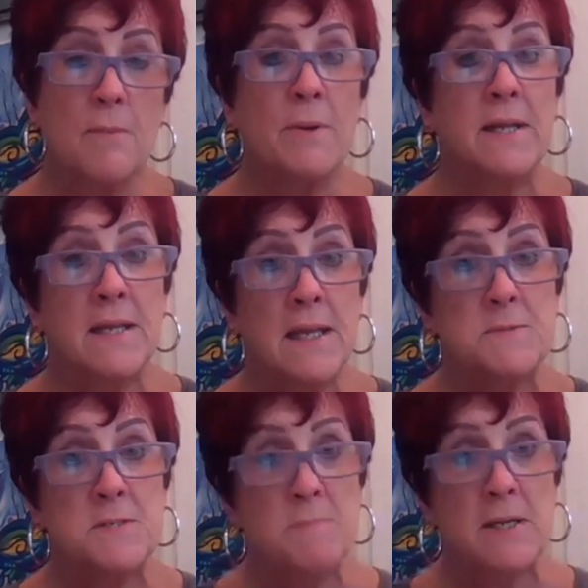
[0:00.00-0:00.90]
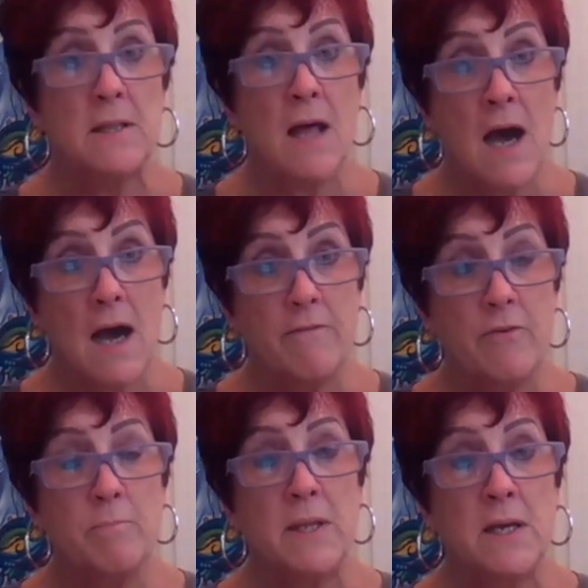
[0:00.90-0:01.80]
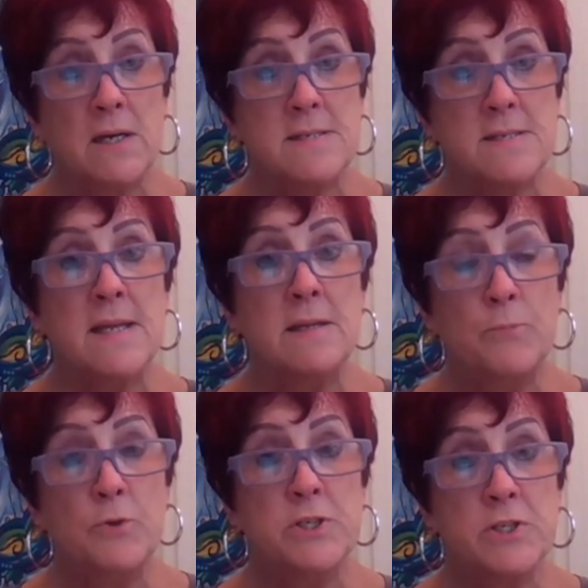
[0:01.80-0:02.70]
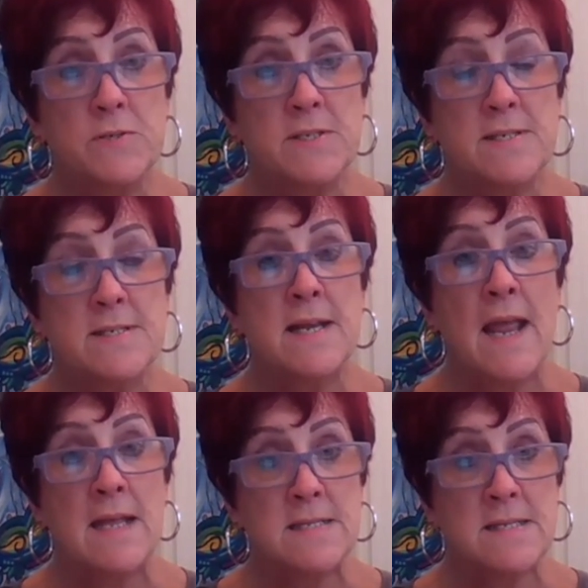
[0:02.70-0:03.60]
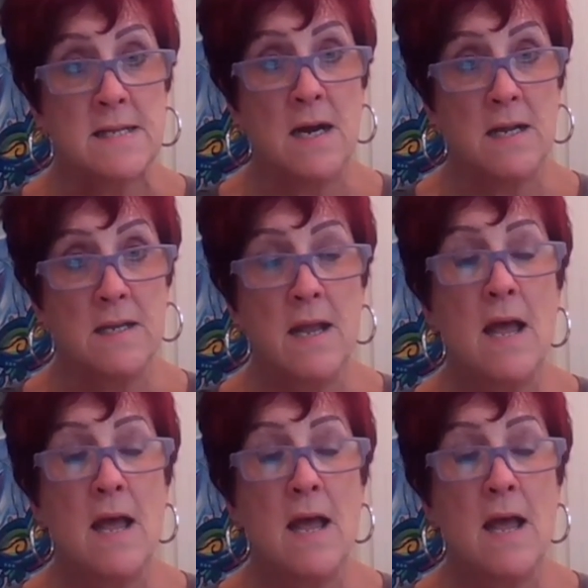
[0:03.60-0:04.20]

but it keeps me alive because it produces an enzyme